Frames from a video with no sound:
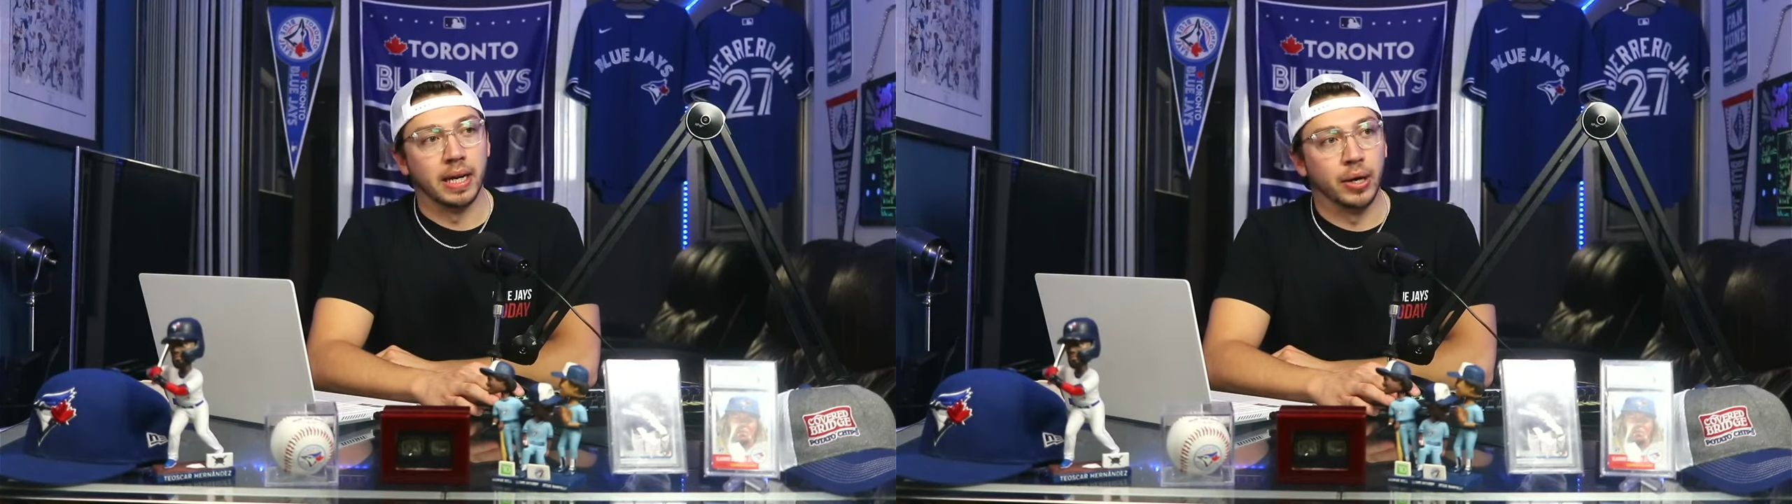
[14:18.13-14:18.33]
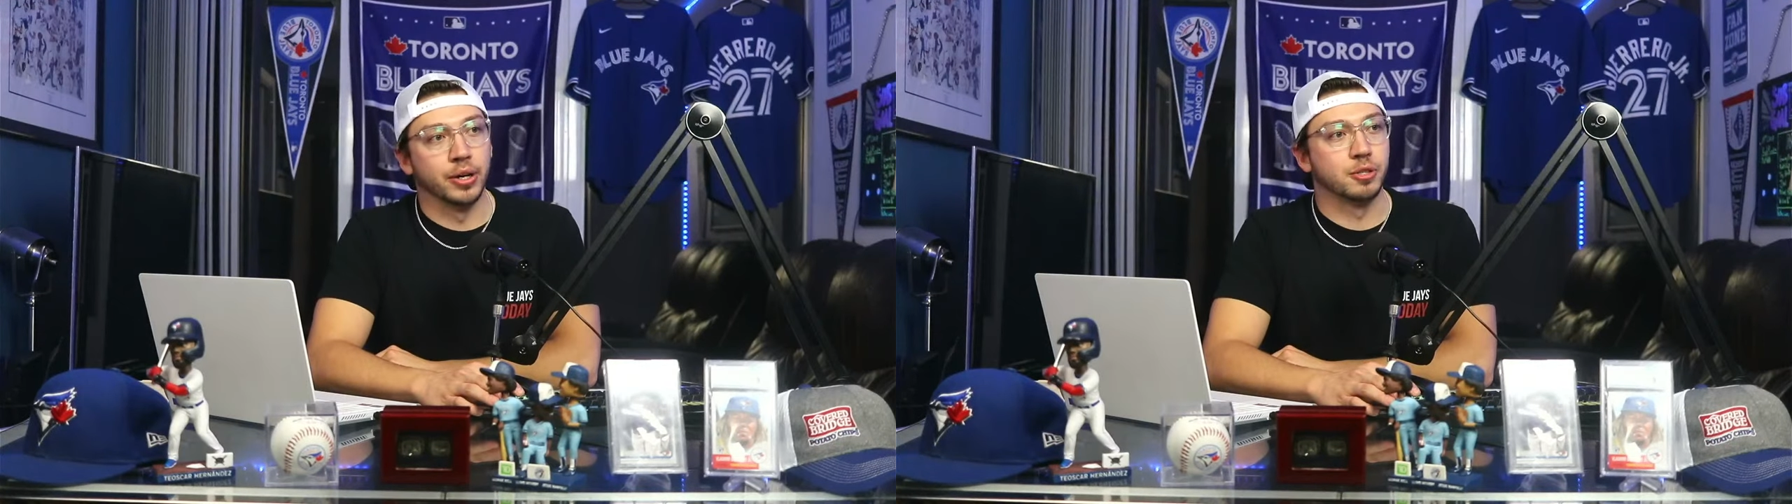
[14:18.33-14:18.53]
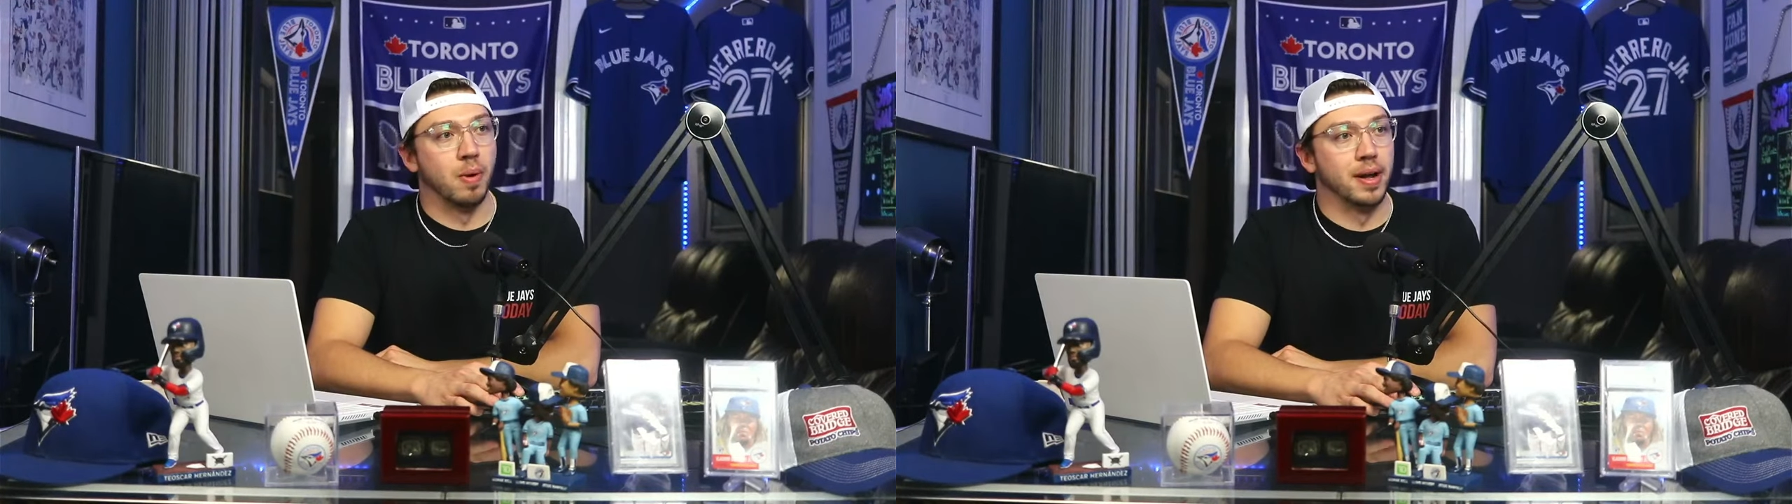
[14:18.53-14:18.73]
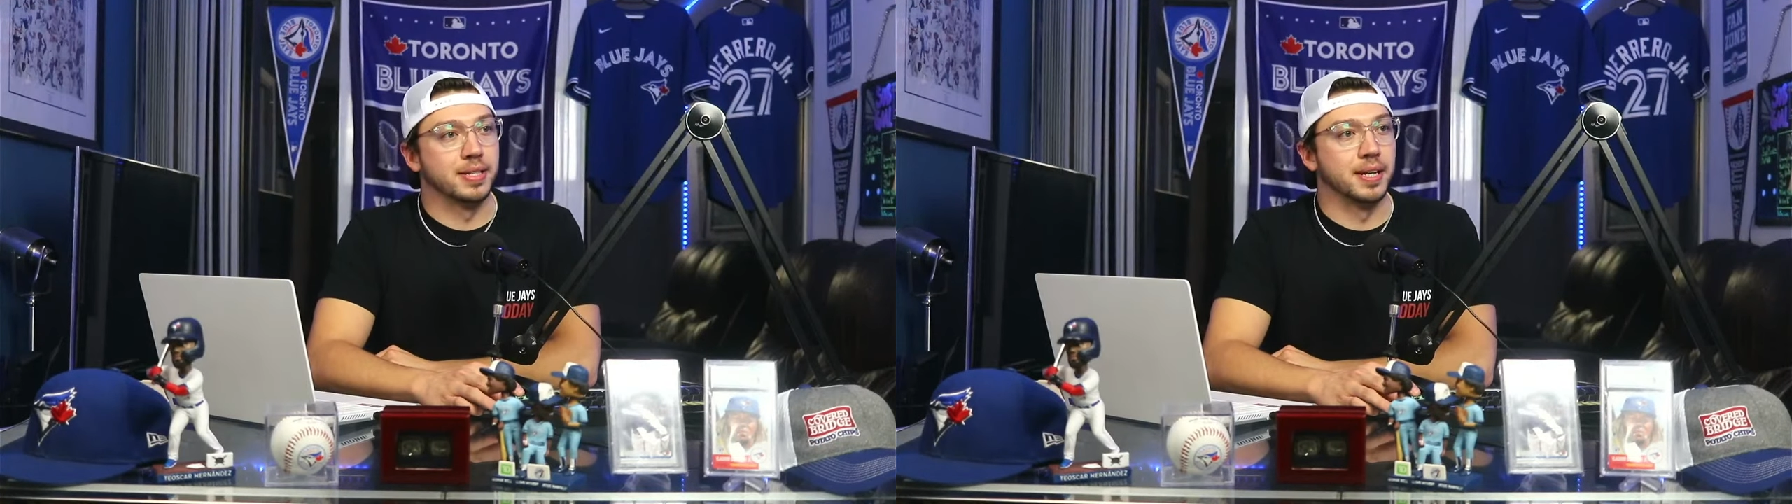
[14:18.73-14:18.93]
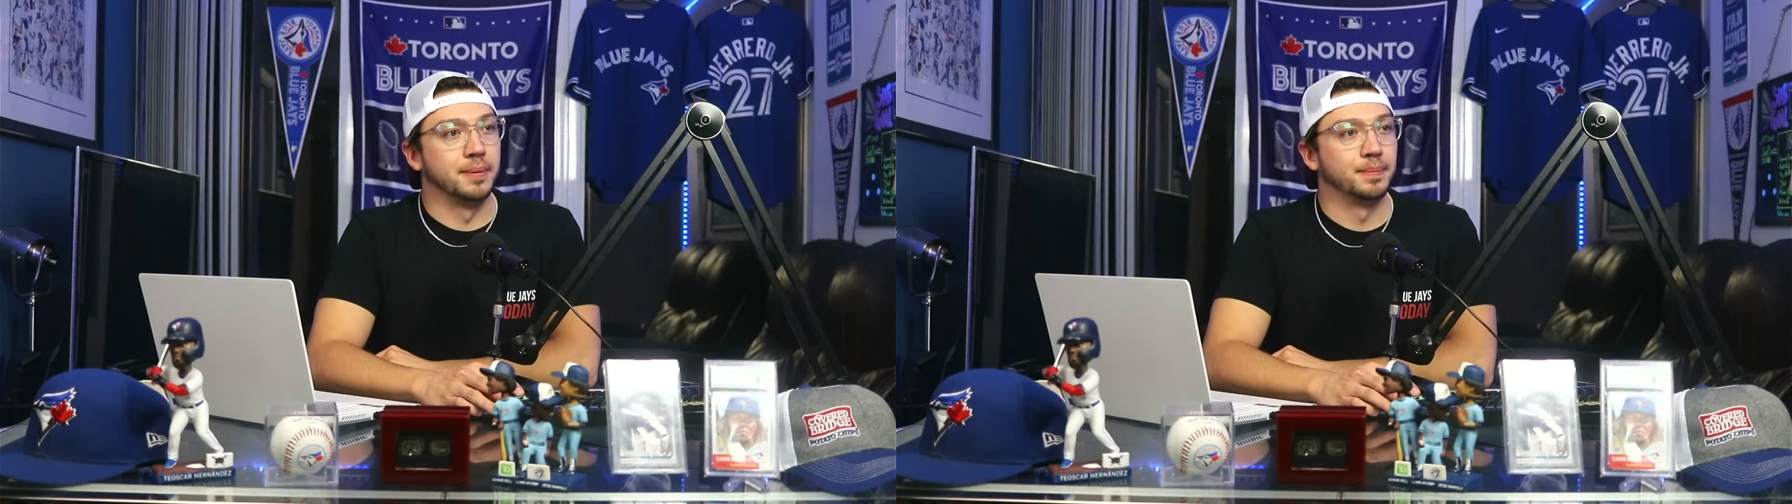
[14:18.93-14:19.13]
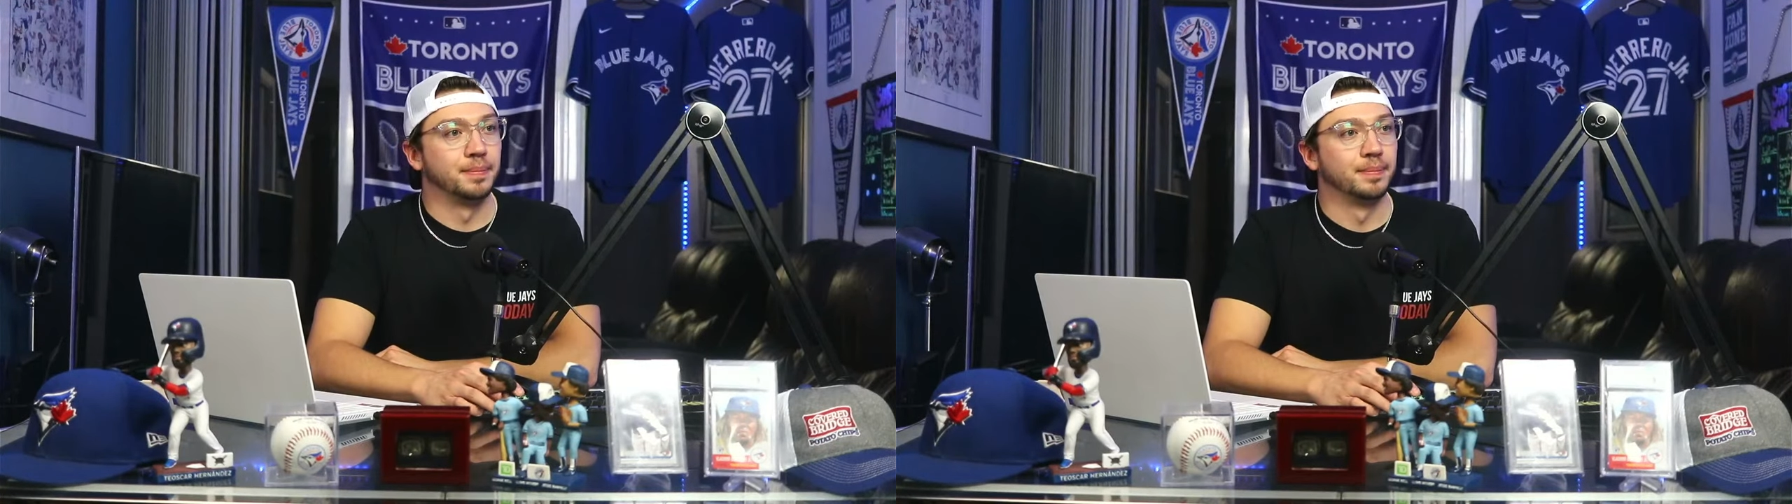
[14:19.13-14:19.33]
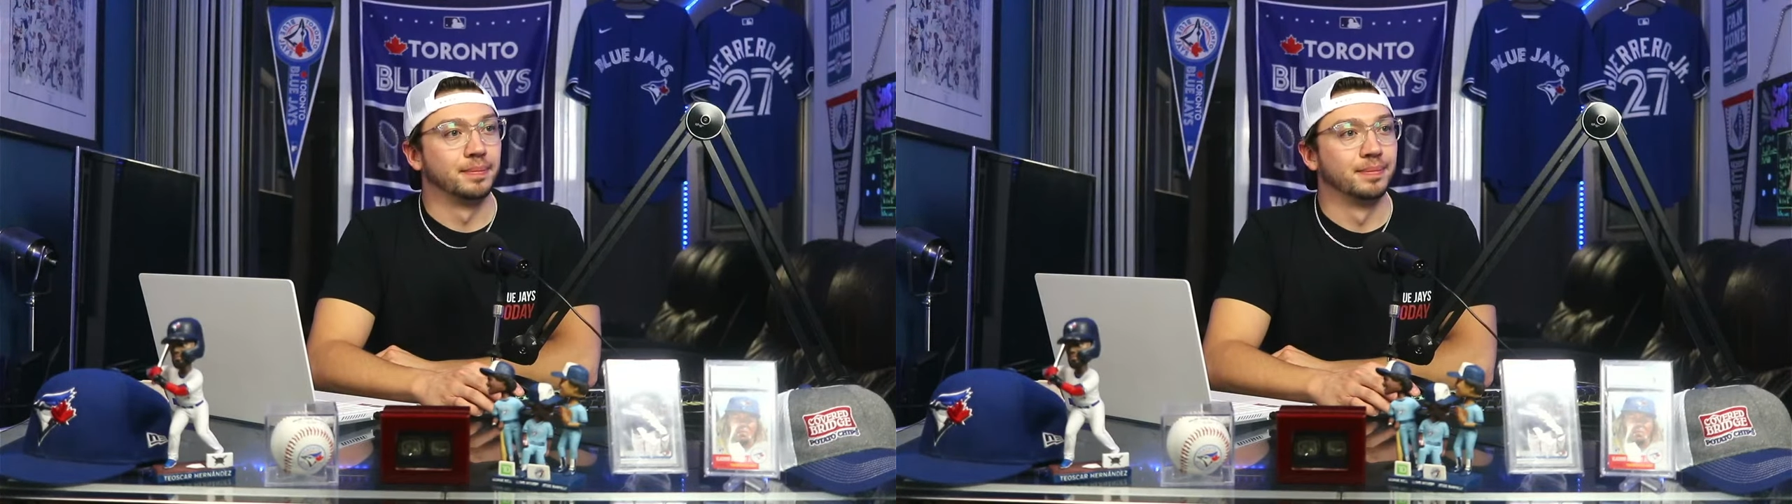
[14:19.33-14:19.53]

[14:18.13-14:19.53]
Eric Swanson